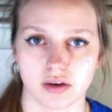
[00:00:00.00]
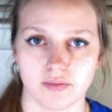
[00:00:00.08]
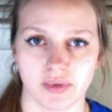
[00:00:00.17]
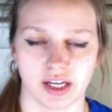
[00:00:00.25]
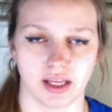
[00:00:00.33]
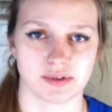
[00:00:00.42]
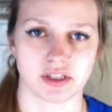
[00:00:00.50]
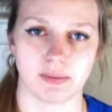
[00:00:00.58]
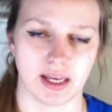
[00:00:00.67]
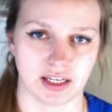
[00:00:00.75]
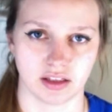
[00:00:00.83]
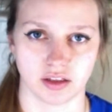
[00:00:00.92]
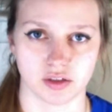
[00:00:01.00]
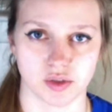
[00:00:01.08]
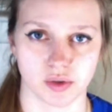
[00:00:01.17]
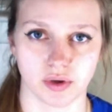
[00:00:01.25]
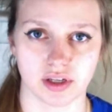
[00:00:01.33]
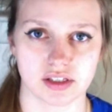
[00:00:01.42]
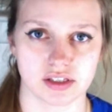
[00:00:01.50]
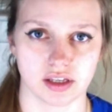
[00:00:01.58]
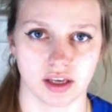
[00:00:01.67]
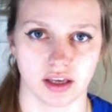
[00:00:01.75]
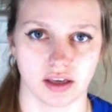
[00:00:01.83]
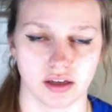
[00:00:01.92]
My name is Amanda Lynn Joyce,
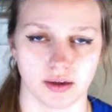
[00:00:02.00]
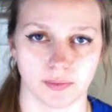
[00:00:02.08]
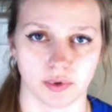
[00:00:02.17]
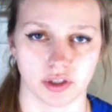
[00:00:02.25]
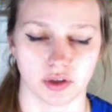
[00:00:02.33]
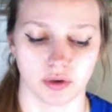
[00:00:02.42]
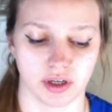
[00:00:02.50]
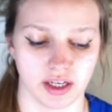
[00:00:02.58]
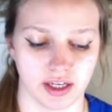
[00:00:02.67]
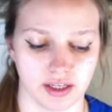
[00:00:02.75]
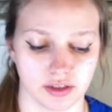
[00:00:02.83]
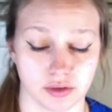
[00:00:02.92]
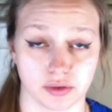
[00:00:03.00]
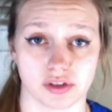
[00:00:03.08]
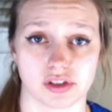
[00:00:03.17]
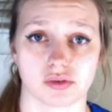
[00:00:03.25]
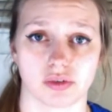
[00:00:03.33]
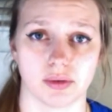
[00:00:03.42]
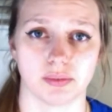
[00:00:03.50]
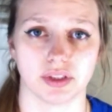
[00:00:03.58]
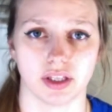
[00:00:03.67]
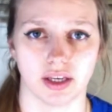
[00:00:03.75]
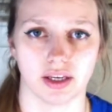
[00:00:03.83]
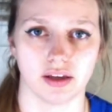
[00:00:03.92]
and I'm going to go ahead and do the
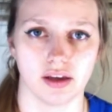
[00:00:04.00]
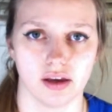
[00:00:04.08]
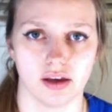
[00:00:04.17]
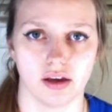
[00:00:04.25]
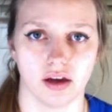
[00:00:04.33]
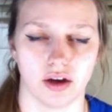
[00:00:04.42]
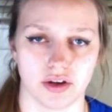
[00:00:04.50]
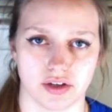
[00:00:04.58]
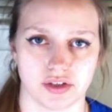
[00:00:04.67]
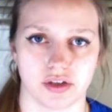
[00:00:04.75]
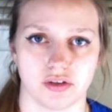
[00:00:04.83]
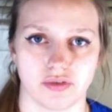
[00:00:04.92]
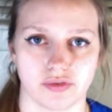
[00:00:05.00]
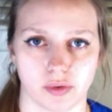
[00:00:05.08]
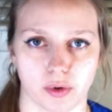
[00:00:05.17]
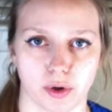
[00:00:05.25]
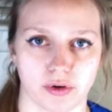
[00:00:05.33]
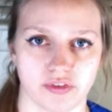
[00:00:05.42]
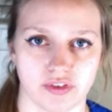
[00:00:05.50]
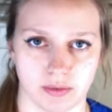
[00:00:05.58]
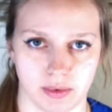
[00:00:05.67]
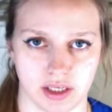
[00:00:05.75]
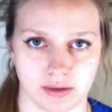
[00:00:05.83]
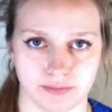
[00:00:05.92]
screenplay audition for
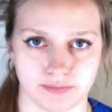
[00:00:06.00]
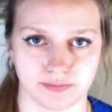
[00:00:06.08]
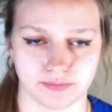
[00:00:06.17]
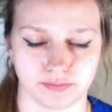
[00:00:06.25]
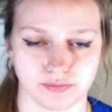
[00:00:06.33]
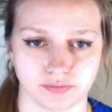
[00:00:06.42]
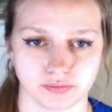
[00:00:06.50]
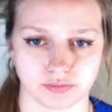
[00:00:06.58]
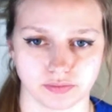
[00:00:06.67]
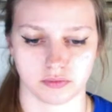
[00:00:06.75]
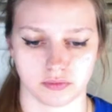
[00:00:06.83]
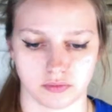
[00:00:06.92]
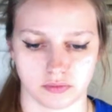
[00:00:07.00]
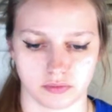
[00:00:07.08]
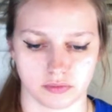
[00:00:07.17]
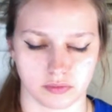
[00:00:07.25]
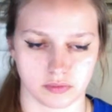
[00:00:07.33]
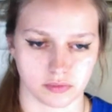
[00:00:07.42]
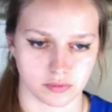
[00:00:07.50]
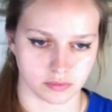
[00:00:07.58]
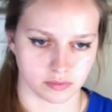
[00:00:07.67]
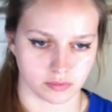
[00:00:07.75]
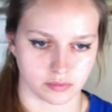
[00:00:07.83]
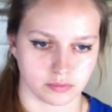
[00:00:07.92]
Phoebe. Phoebe,
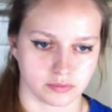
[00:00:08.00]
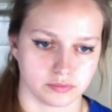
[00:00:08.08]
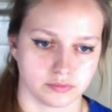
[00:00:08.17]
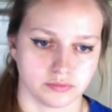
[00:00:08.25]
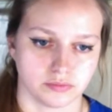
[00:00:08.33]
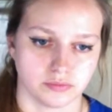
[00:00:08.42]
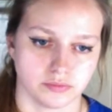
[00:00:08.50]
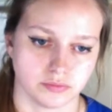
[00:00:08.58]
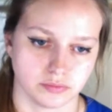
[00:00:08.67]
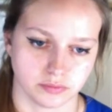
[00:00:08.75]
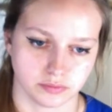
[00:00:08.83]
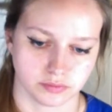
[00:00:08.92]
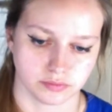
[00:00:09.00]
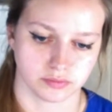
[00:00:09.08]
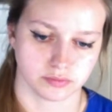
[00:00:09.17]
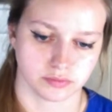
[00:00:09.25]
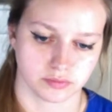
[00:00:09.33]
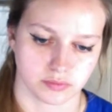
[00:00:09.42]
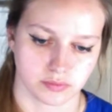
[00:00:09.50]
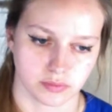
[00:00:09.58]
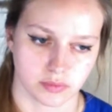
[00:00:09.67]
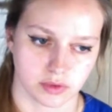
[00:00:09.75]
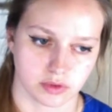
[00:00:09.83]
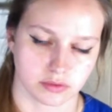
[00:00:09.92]
hey, didn't you get my text?
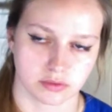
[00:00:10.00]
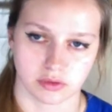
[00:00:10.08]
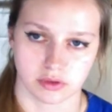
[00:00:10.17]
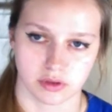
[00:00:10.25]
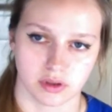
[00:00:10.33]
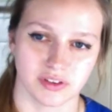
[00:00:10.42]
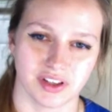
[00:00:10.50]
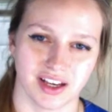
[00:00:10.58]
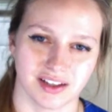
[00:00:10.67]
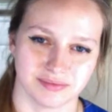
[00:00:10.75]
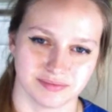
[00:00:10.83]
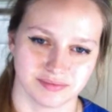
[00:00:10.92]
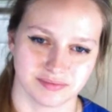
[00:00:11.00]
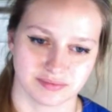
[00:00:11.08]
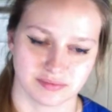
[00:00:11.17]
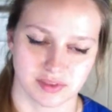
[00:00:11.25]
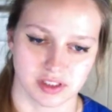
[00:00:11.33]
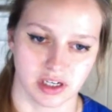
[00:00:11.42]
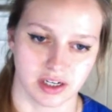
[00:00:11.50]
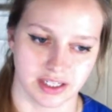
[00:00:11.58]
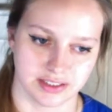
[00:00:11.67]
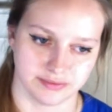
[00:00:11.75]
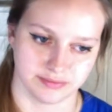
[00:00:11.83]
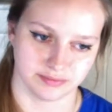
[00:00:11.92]
Oh, yeah,
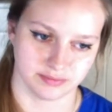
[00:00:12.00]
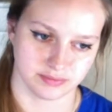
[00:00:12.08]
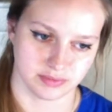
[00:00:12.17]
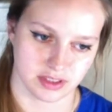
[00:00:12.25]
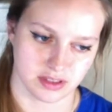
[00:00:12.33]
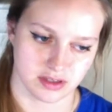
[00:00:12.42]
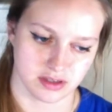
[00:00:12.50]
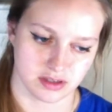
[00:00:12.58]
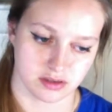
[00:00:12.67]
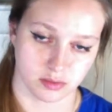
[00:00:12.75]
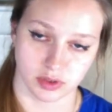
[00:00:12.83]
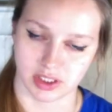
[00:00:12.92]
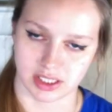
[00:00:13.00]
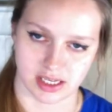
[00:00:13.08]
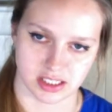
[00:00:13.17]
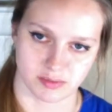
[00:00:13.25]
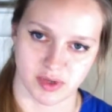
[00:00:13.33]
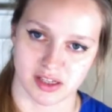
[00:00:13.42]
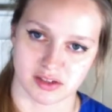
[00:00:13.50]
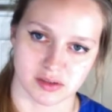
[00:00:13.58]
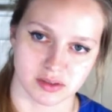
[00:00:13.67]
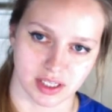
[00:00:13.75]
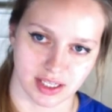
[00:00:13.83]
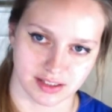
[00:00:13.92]
sorry. Well, I guess I'm not
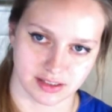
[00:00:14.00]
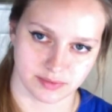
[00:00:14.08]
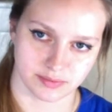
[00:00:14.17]
too late.